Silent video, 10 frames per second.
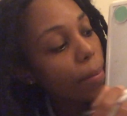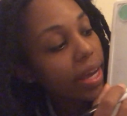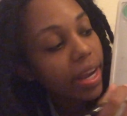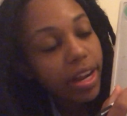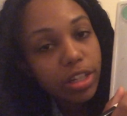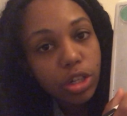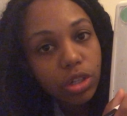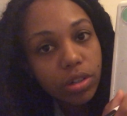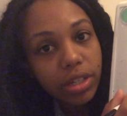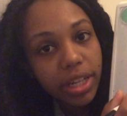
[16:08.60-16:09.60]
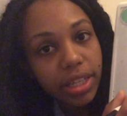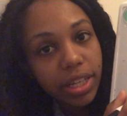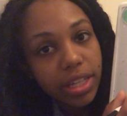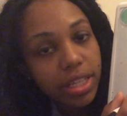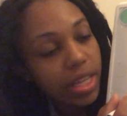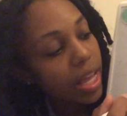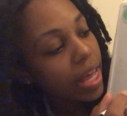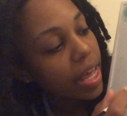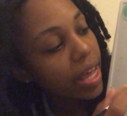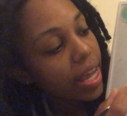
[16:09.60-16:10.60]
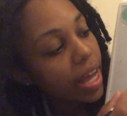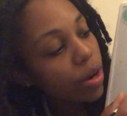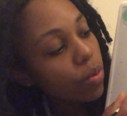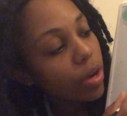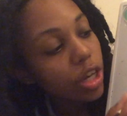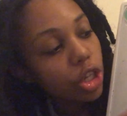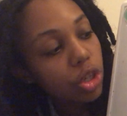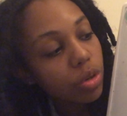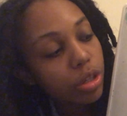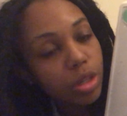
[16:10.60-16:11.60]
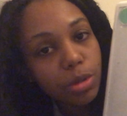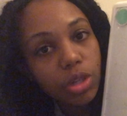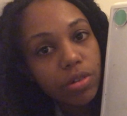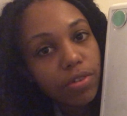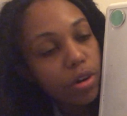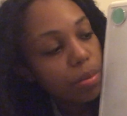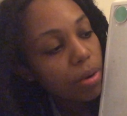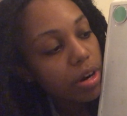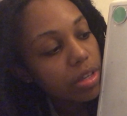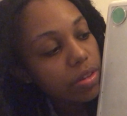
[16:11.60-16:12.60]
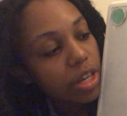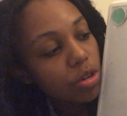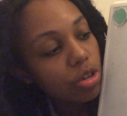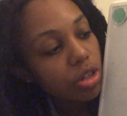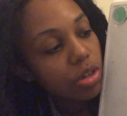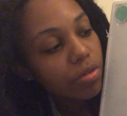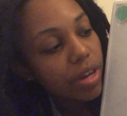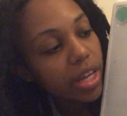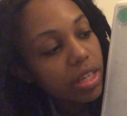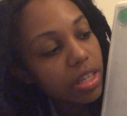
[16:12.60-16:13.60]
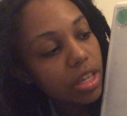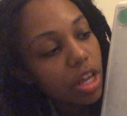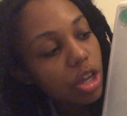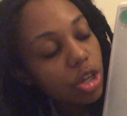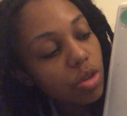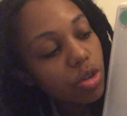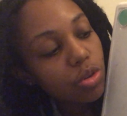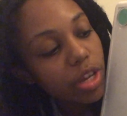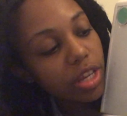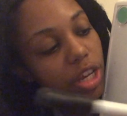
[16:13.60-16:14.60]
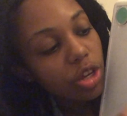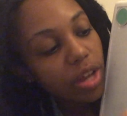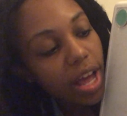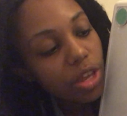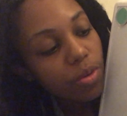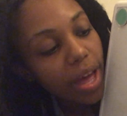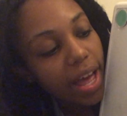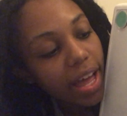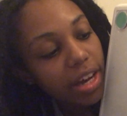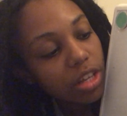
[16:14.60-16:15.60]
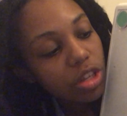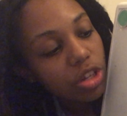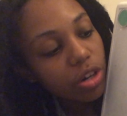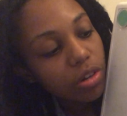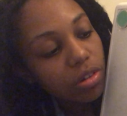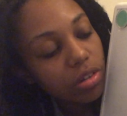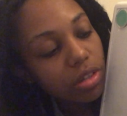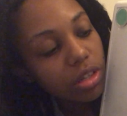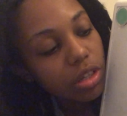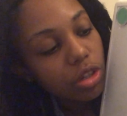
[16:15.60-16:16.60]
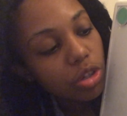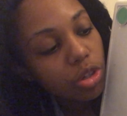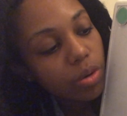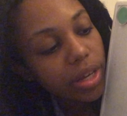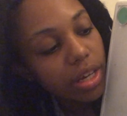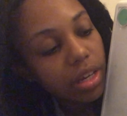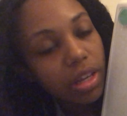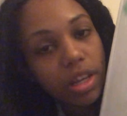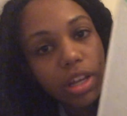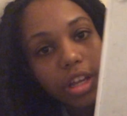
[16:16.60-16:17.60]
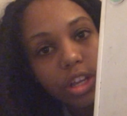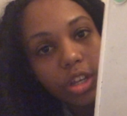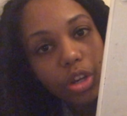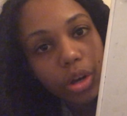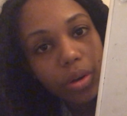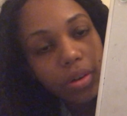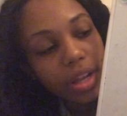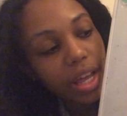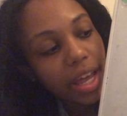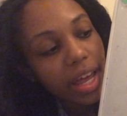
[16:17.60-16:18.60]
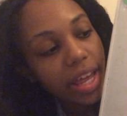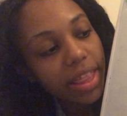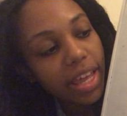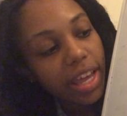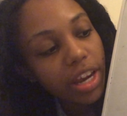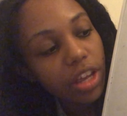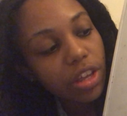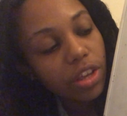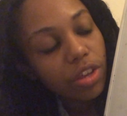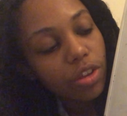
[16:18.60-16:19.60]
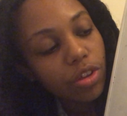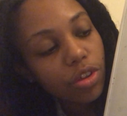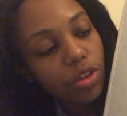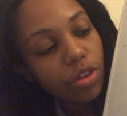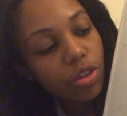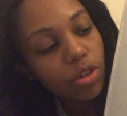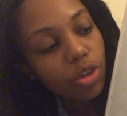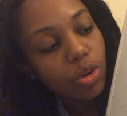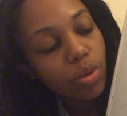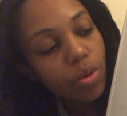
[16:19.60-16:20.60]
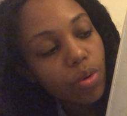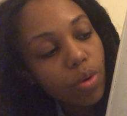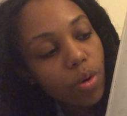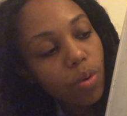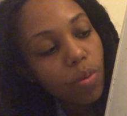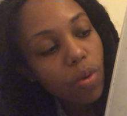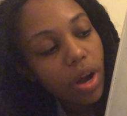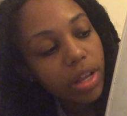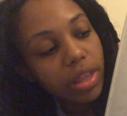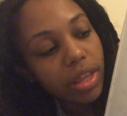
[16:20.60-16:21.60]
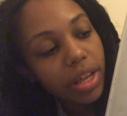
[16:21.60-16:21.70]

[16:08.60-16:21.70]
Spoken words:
my character to look like this, and I don't want his shoulder to be so far apart. So then you just erase. And then you add circles to it, and then you want